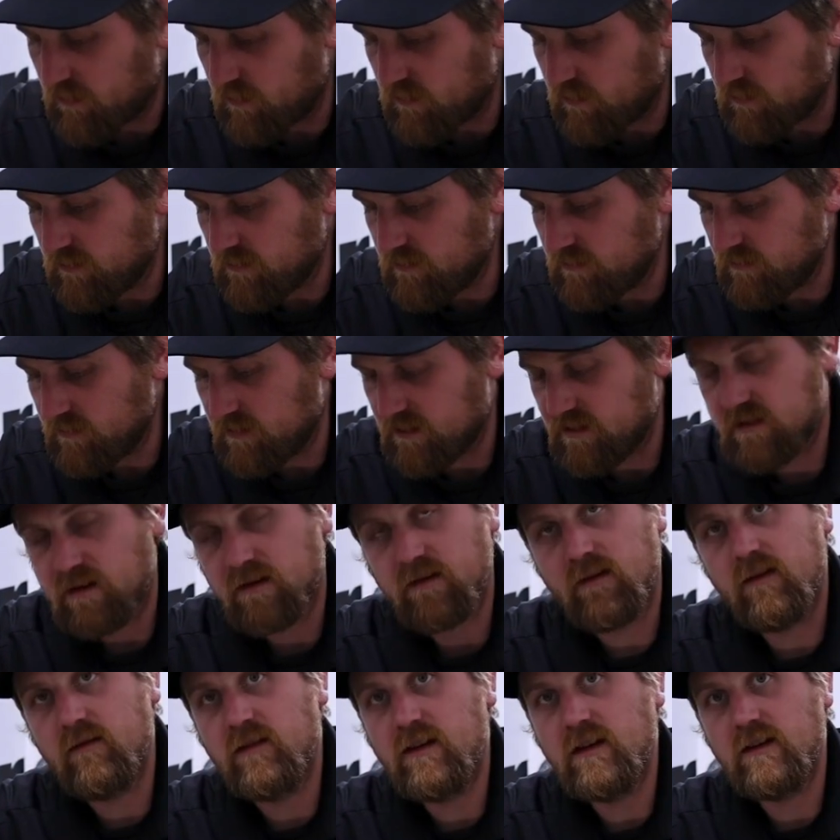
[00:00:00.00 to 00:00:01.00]
hole, the
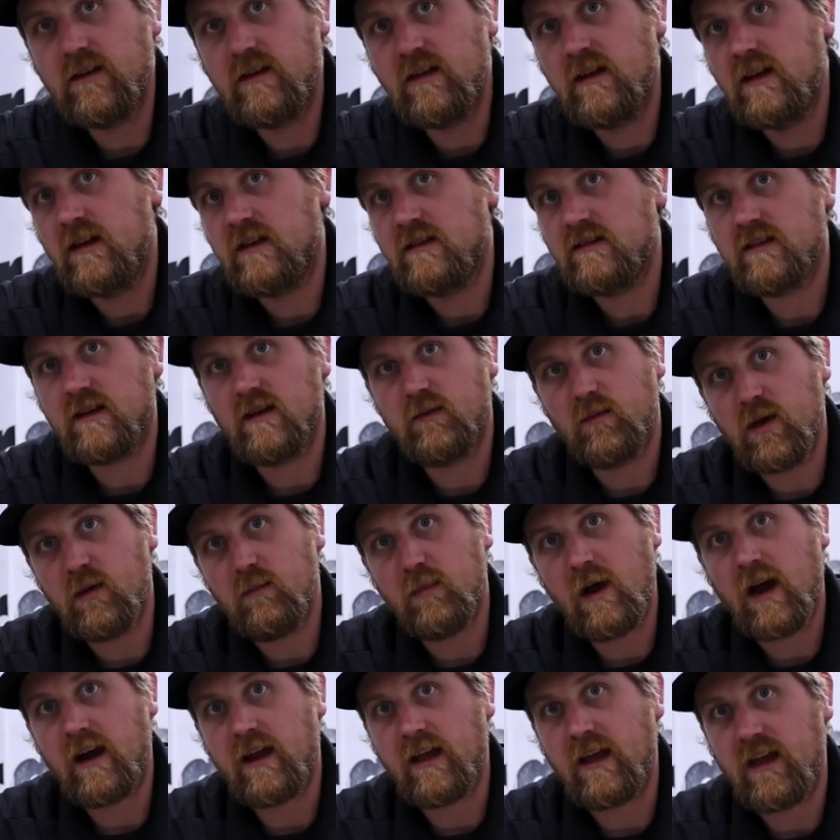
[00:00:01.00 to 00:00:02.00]
center of it, it's going to be
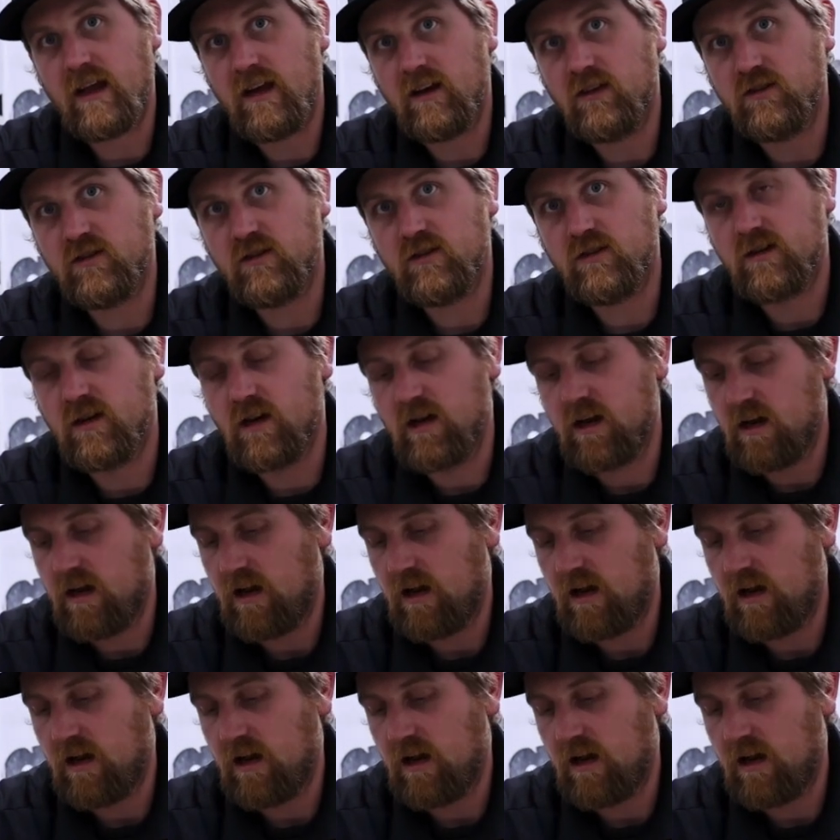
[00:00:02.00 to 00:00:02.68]
about 1 inch.